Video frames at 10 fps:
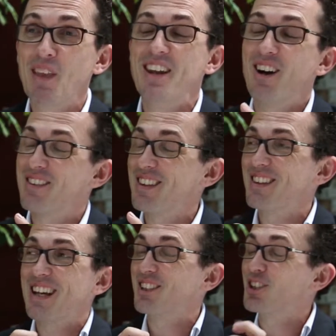And I think
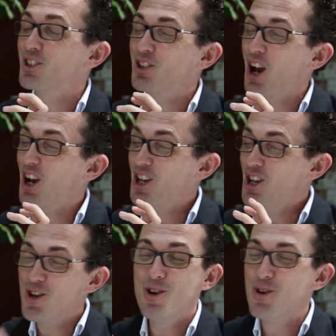that that's a
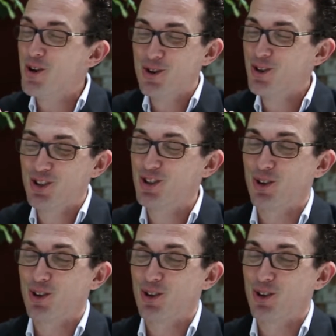huge